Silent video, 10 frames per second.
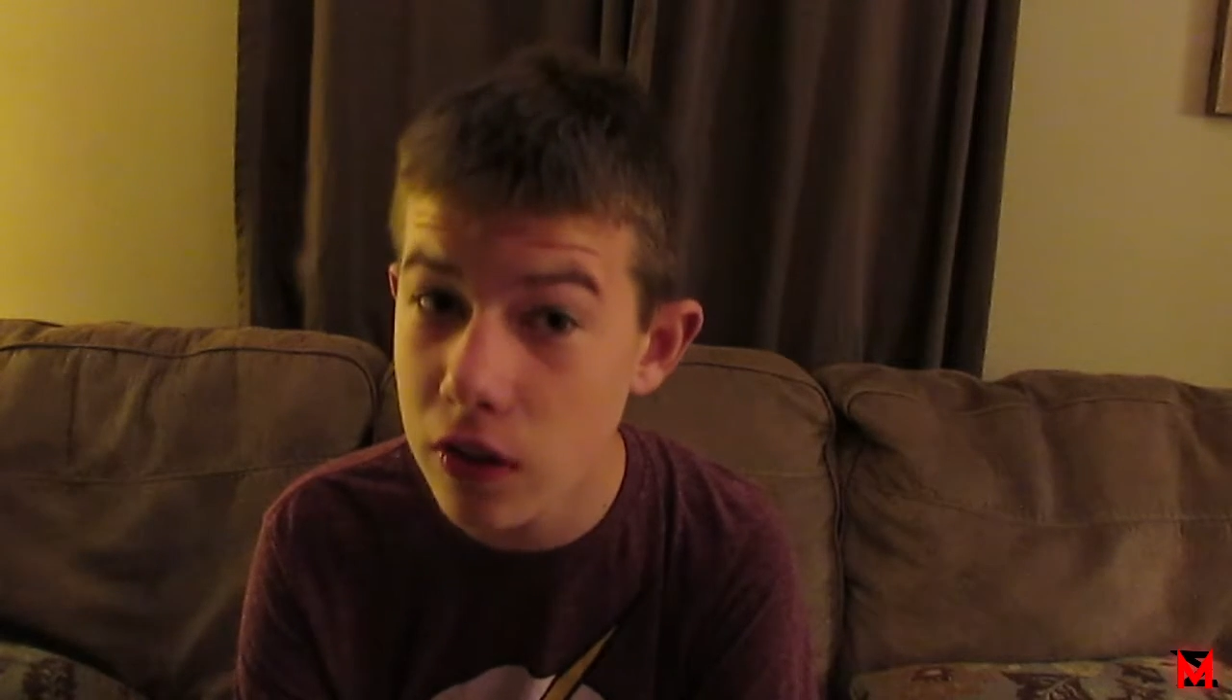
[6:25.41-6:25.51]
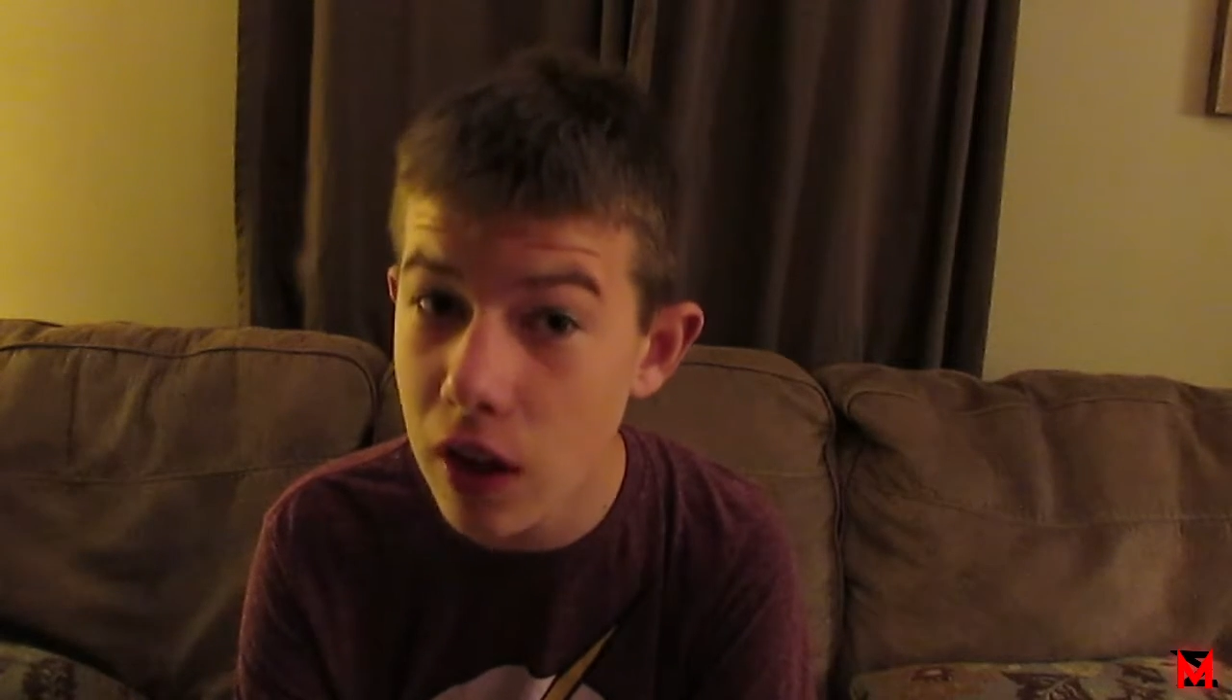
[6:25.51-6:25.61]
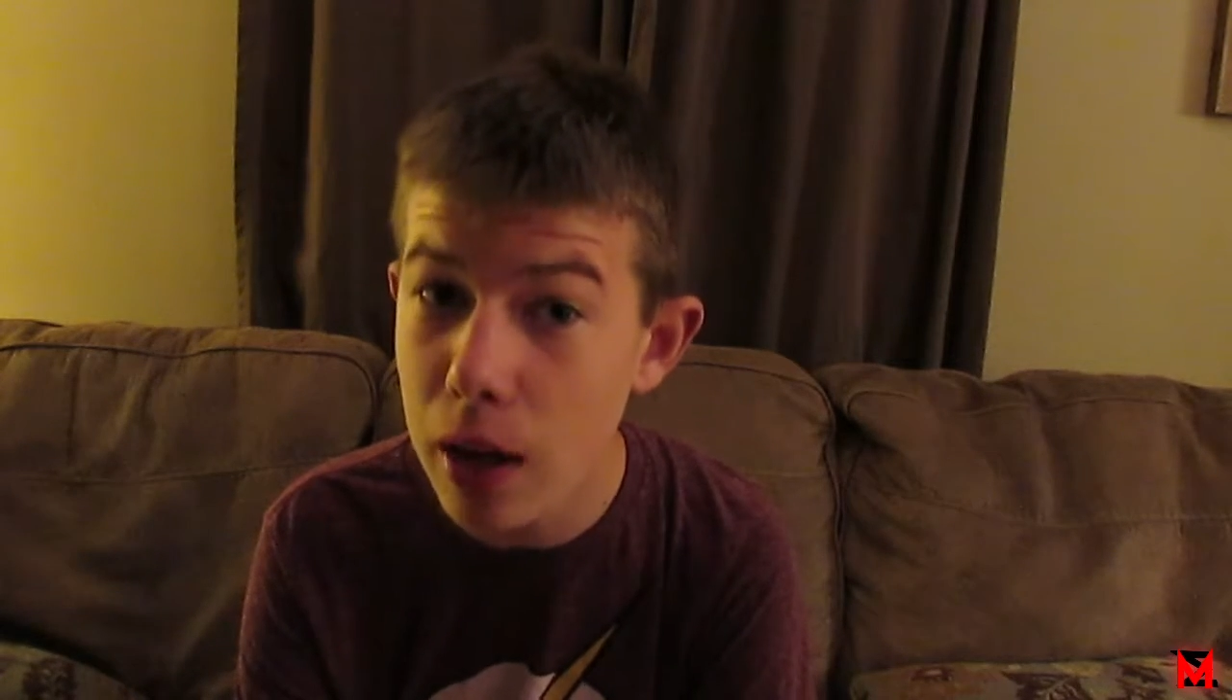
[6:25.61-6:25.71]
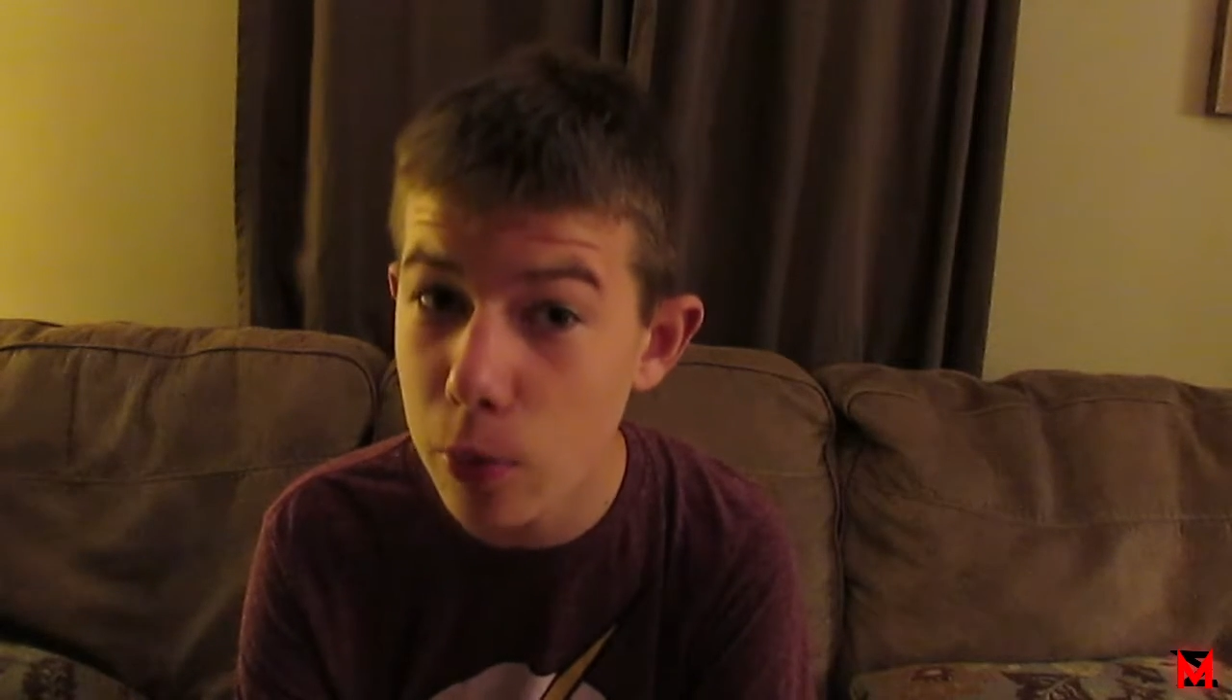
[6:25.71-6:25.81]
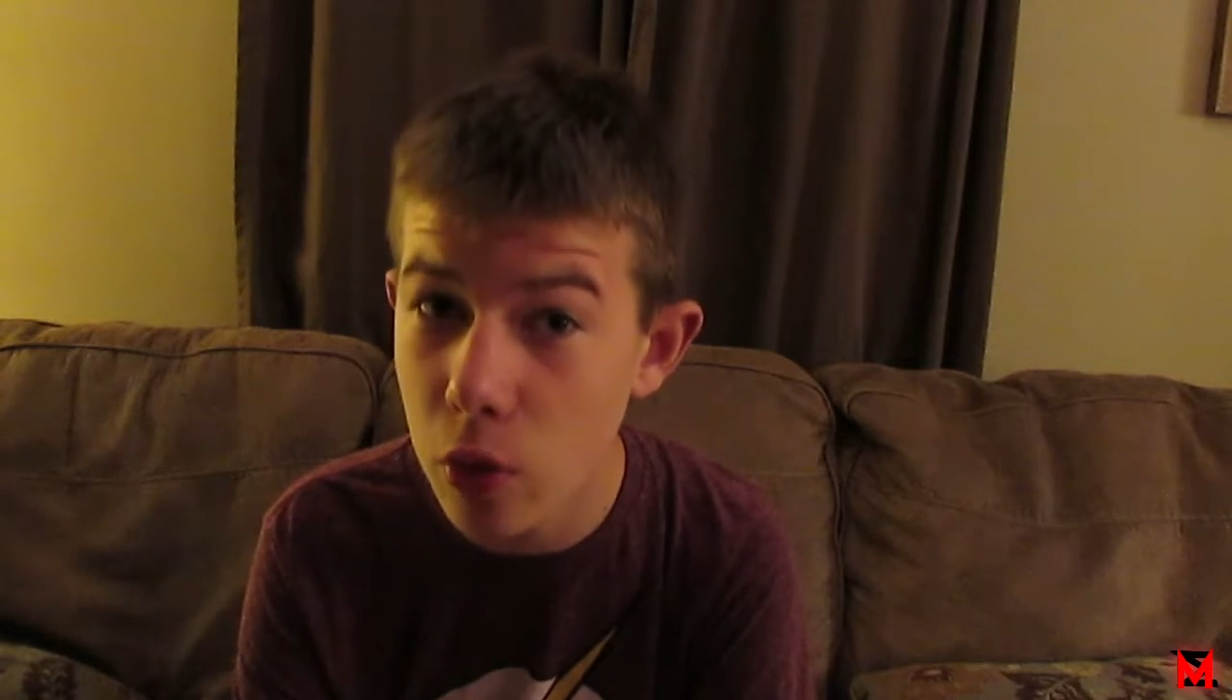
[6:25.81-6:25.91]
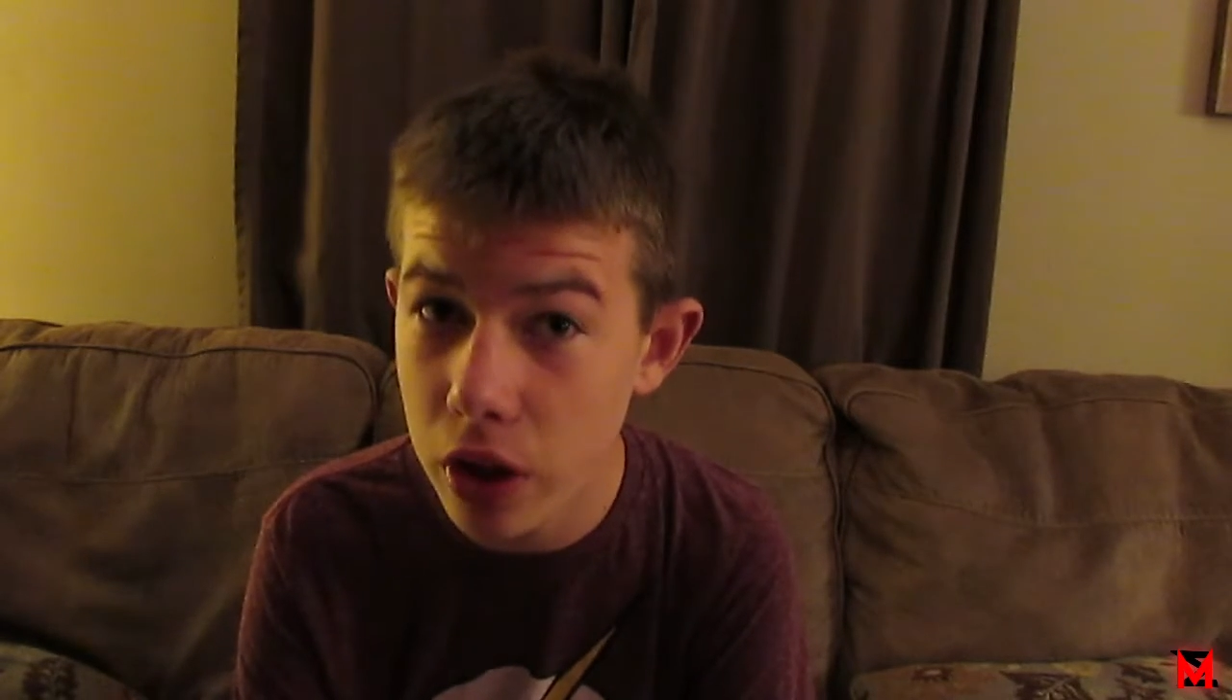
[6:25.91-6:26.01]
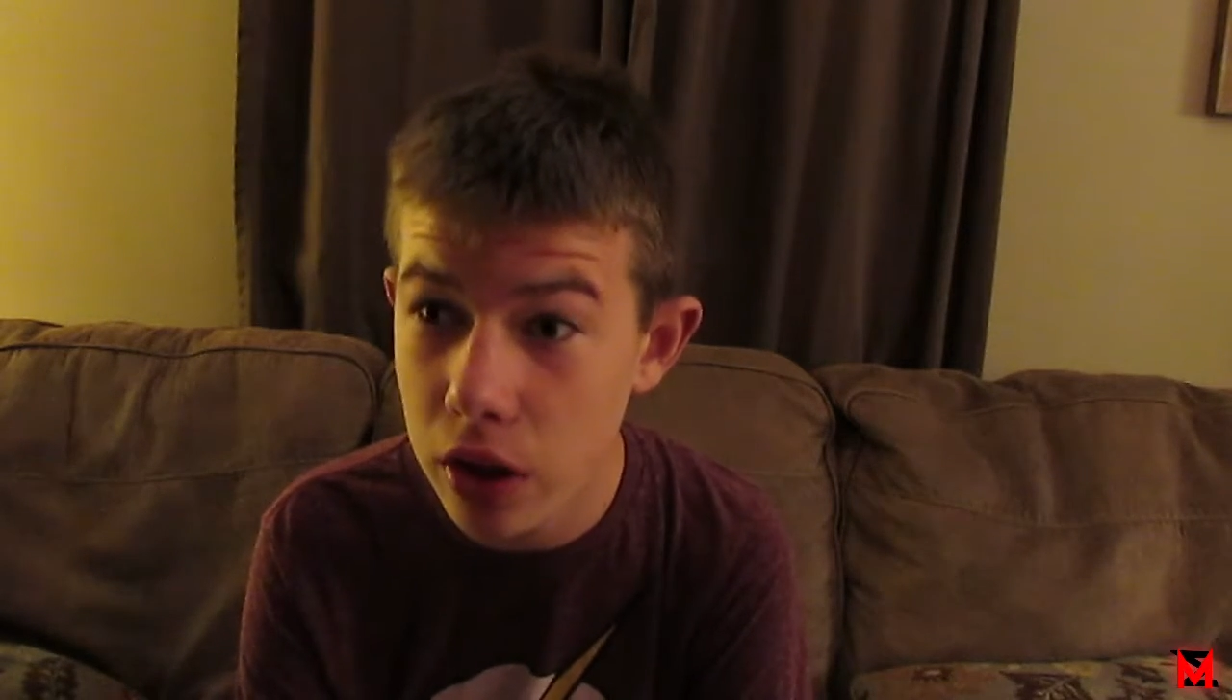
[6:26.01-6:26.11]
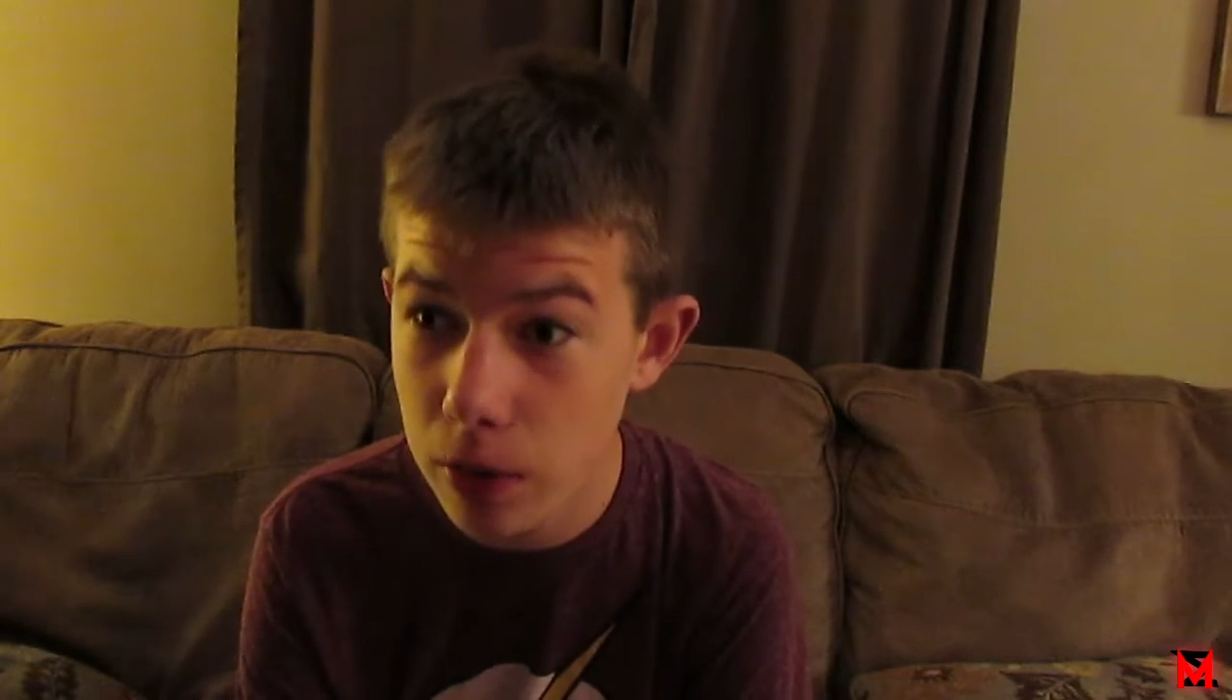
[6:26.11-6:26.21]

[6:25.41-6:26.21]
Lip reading: time when